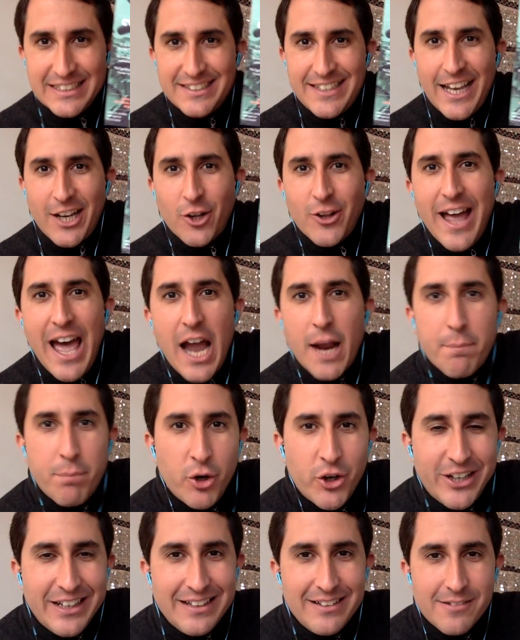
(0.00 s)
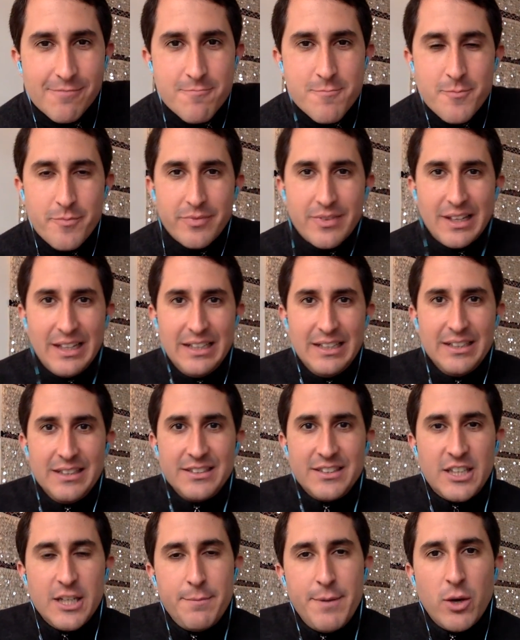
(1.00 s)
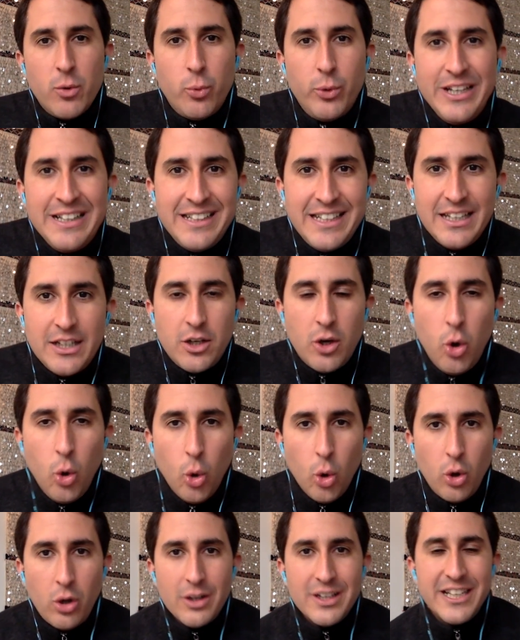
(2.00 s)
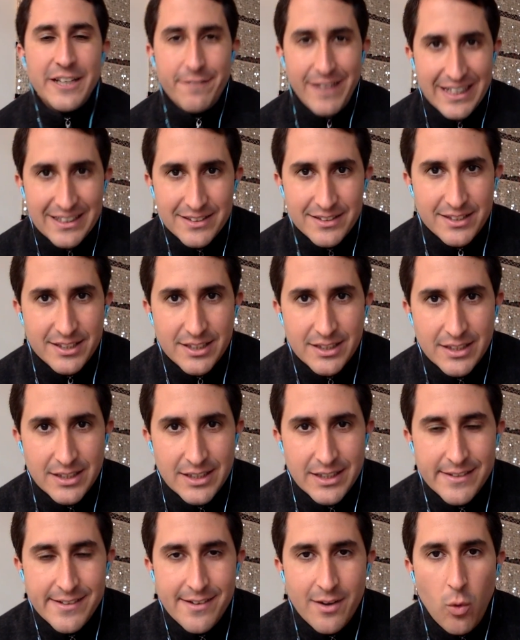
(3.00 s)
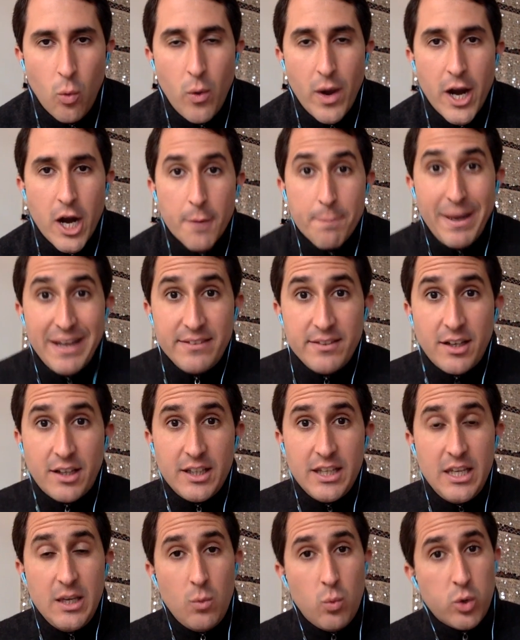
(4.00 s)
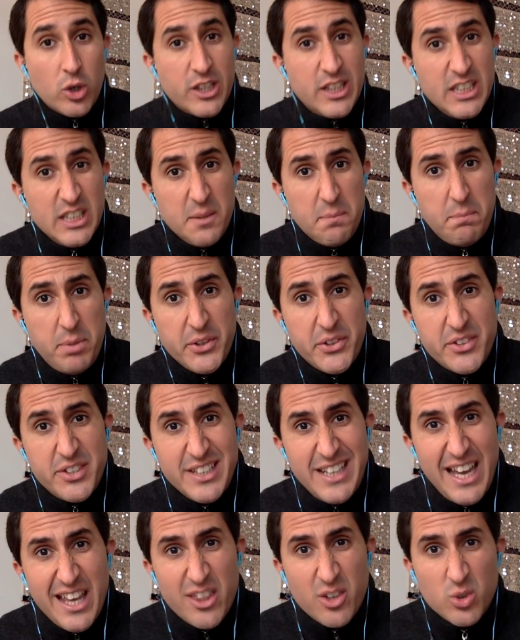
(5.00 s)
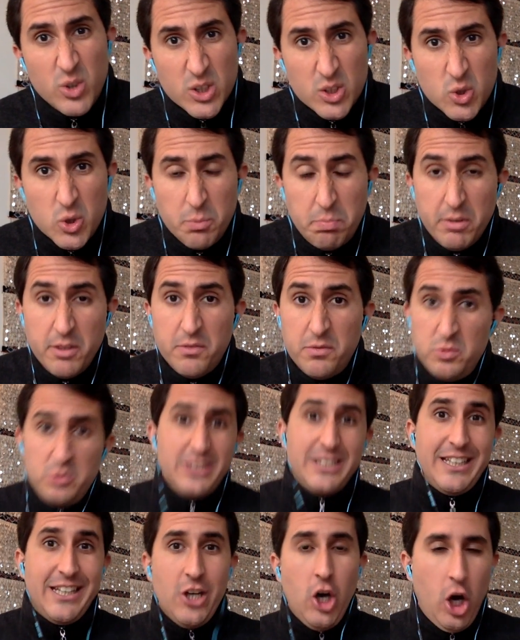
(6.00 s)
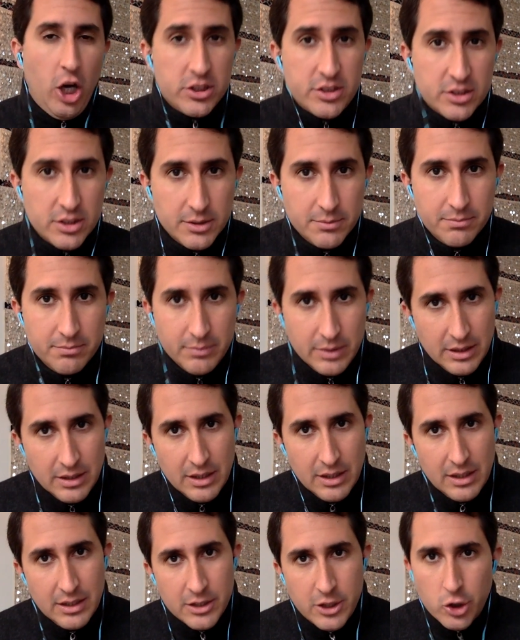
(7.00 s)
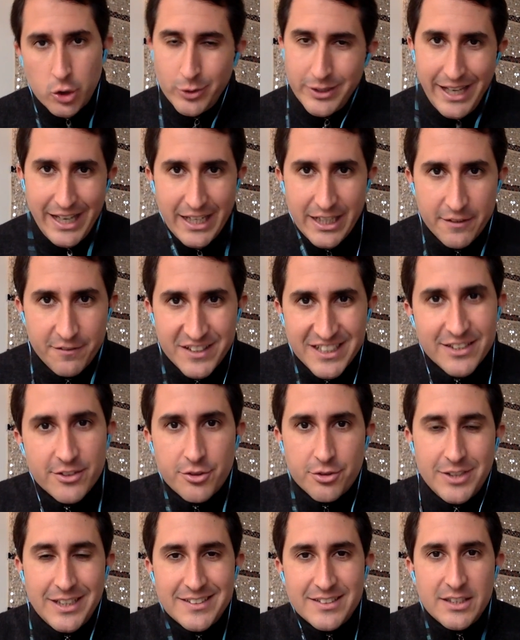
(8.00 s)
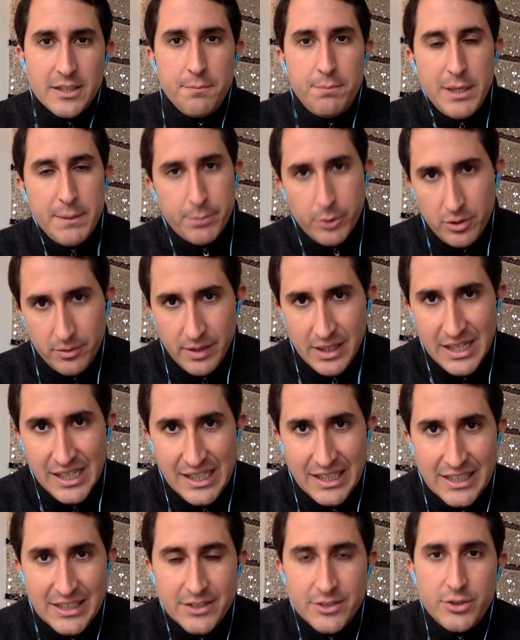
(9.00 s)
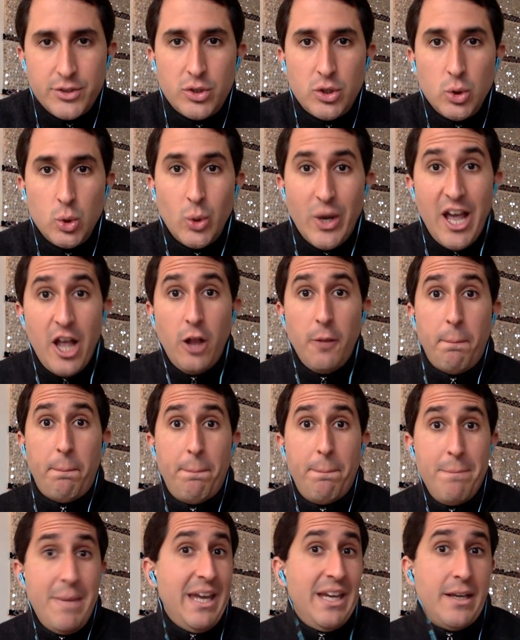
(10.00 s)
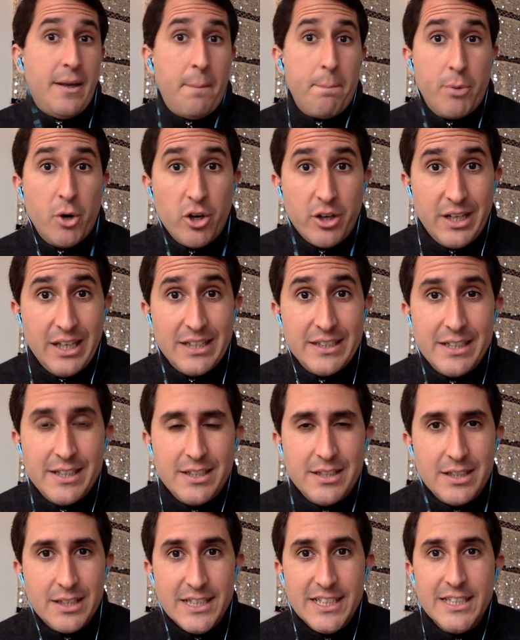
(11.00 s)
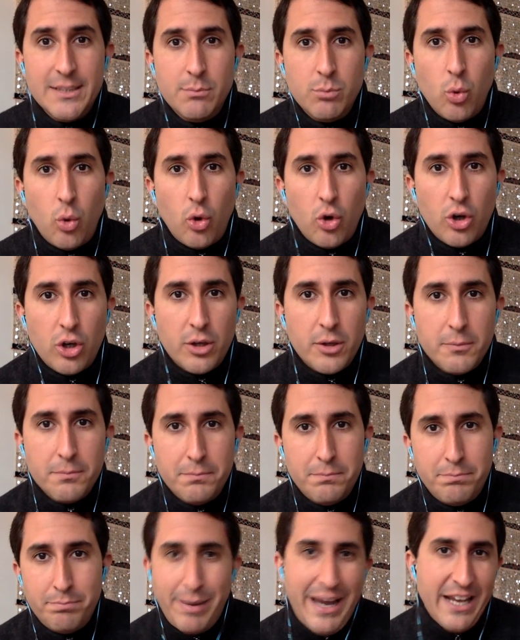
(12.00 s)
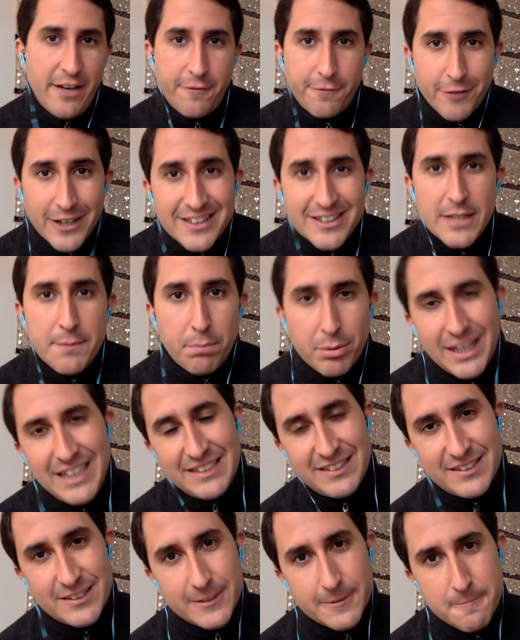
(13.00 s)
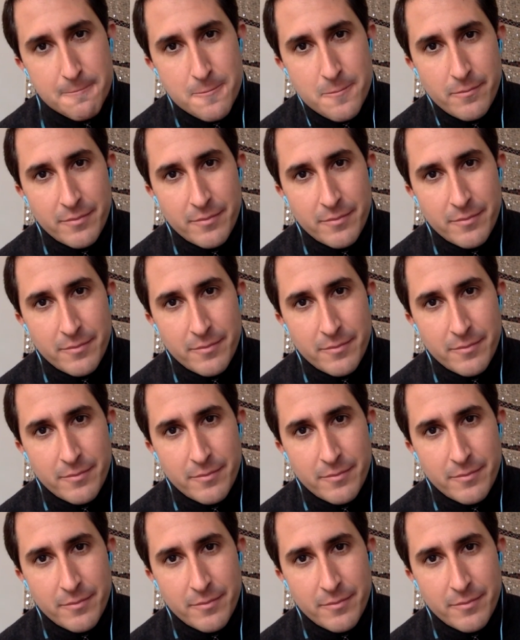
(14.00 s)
CycleHack Bergen. It's going to be a really cool event where basically we're going to put together a group of really awesome, creative, and interesting people to help make Bergen a more bike-friendly place.